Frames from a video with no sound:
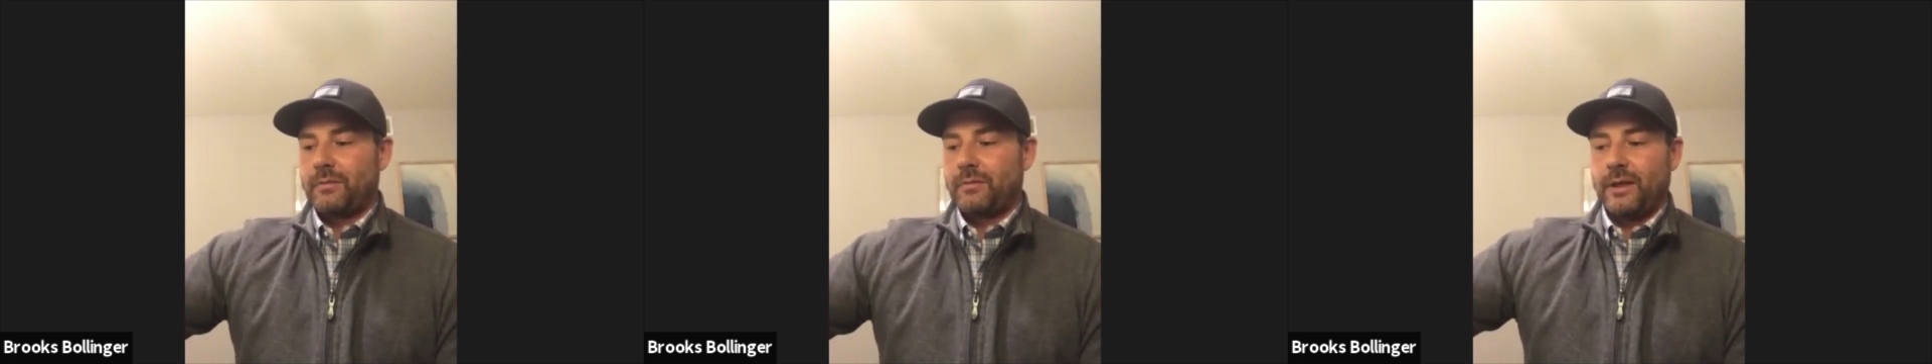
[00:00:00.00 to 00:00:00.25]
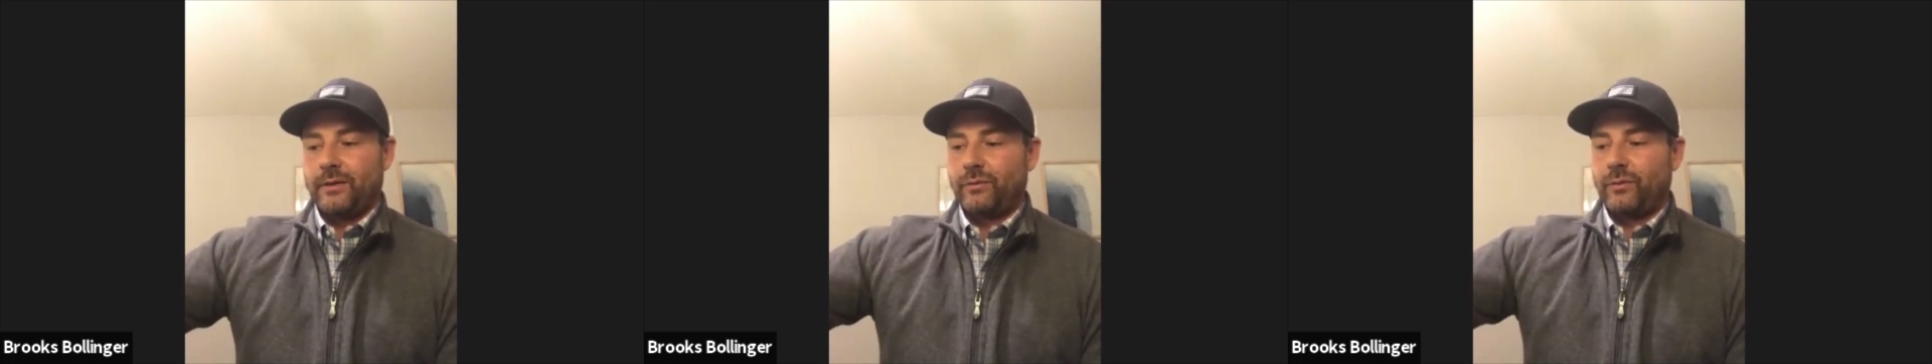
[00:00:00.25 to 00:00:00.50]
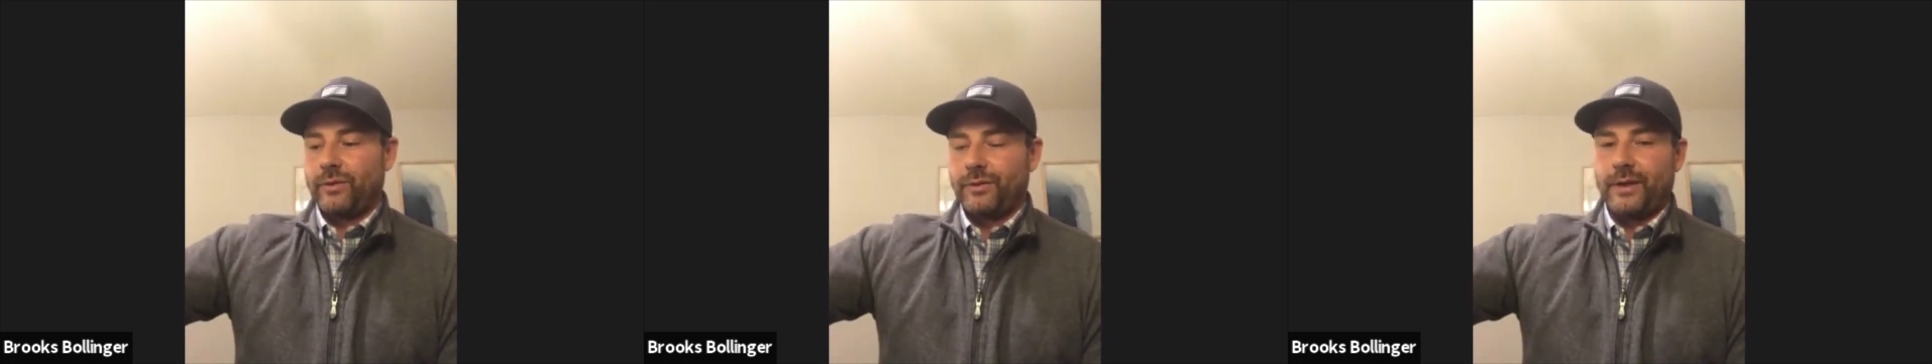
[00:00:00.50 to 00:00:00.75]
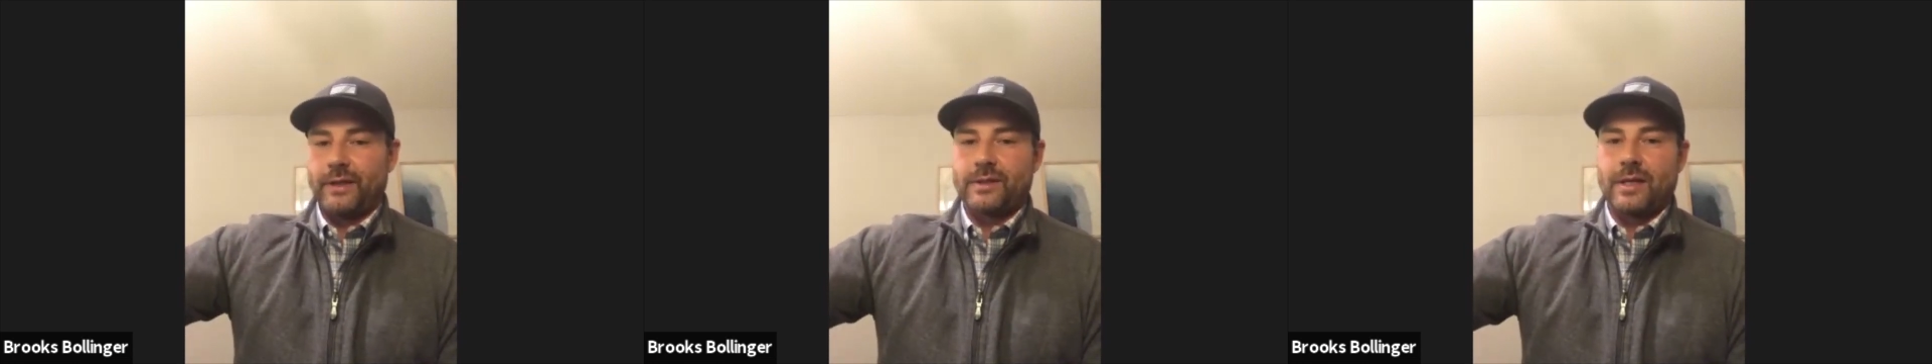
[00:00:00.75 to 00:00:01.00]
my life,
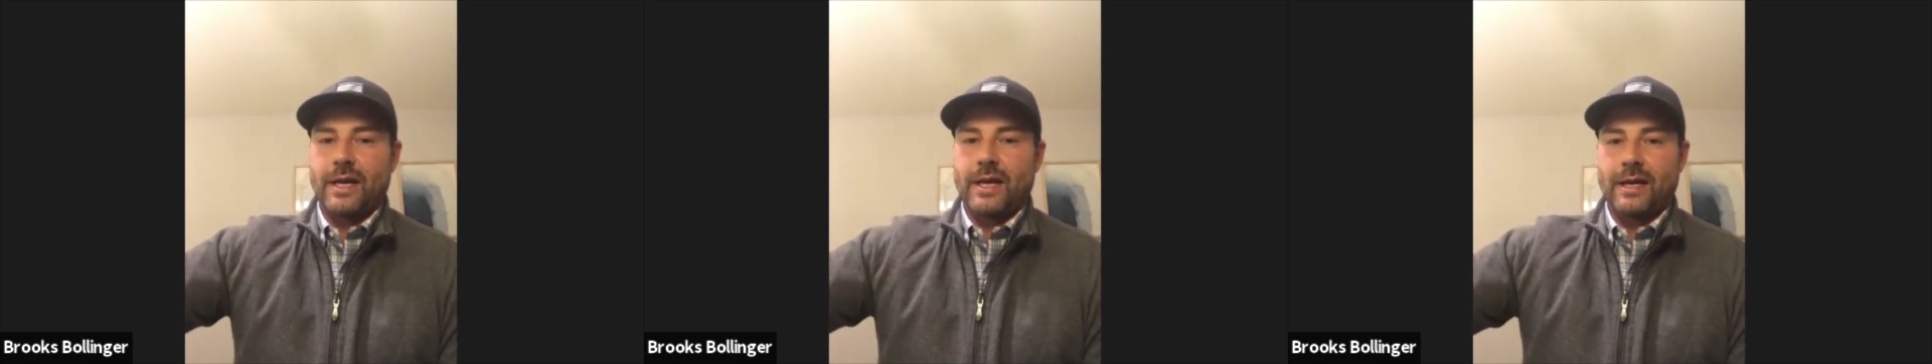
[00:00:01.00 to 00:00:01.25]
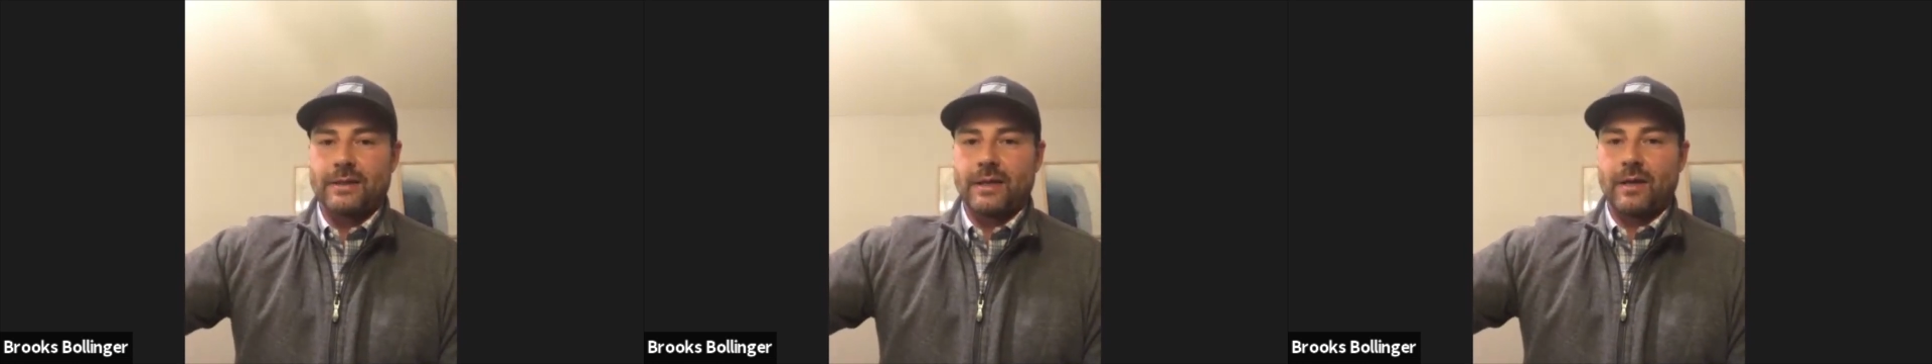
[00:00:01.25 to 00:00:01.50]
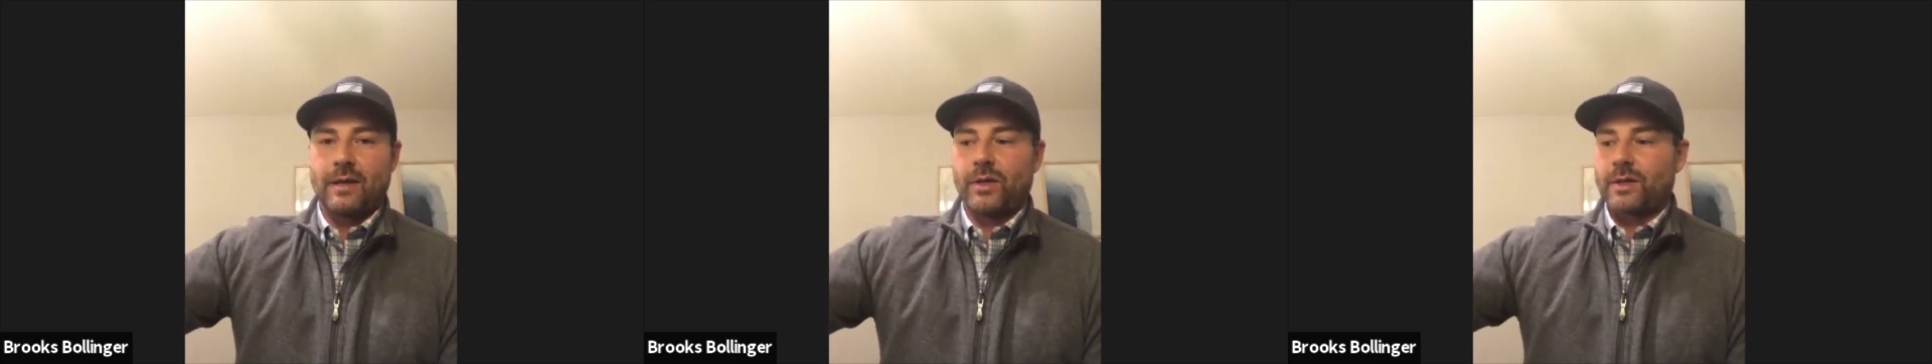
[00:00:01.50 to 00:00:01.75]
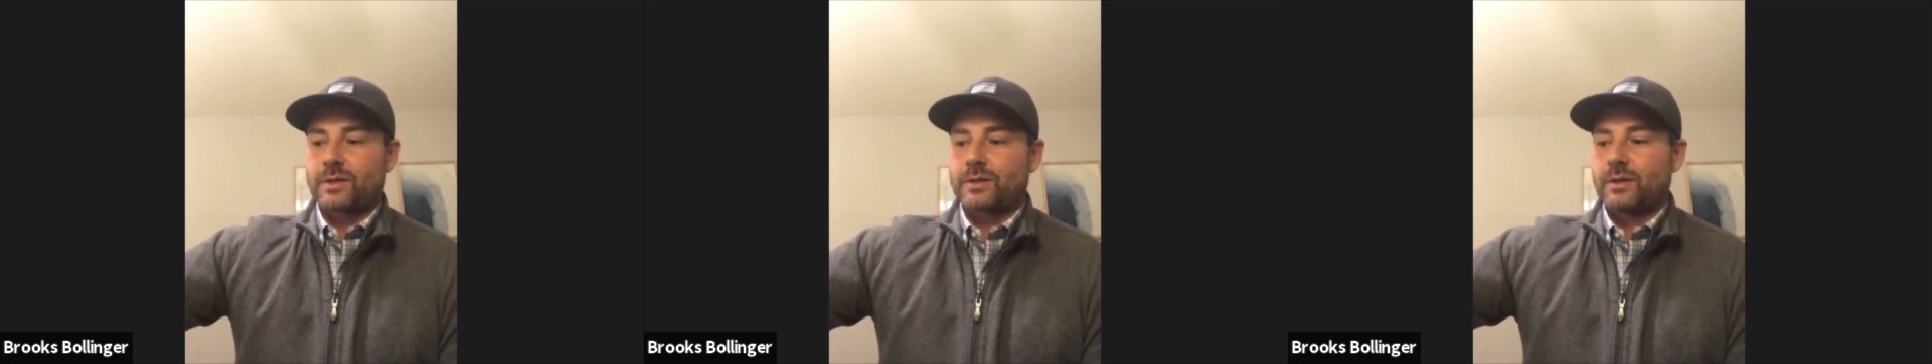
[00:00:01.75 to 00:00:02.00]
whether that's
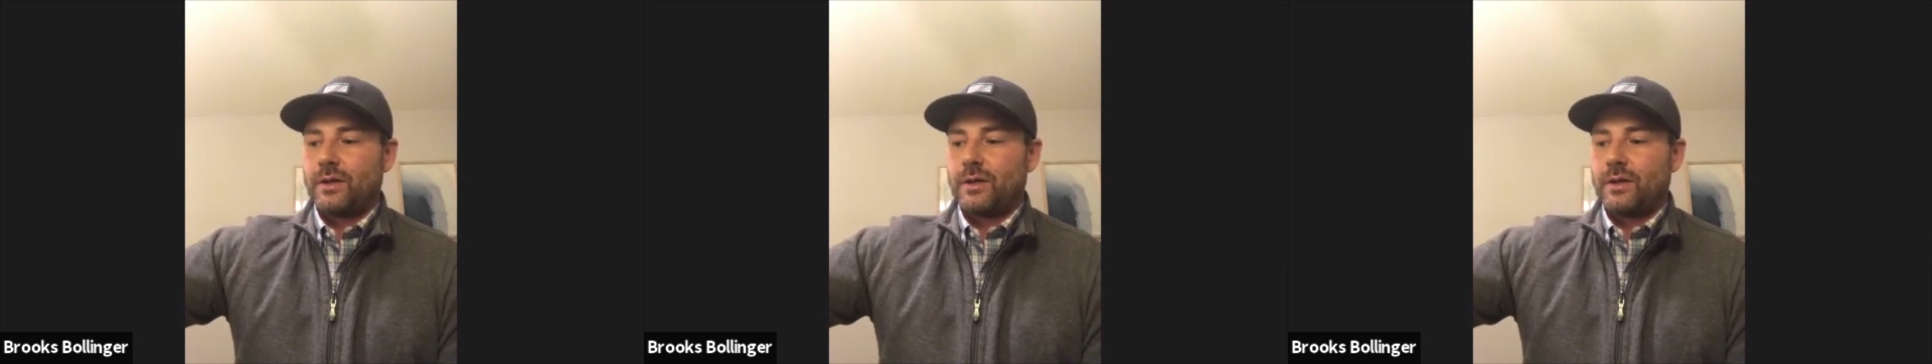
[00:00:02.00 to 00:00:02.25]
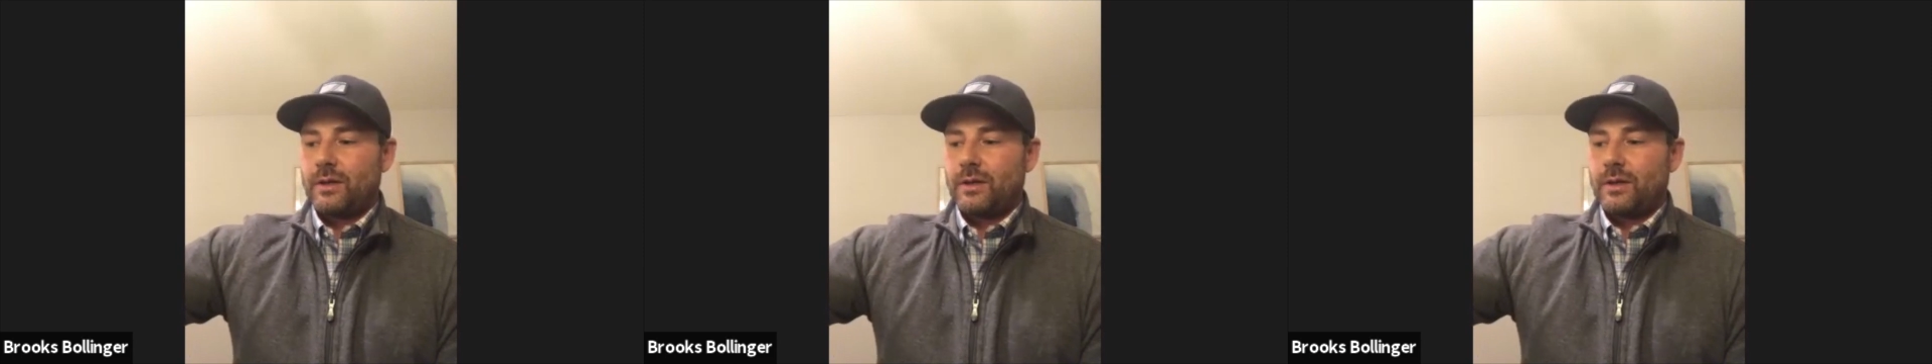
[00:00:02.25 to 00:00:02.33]
academics,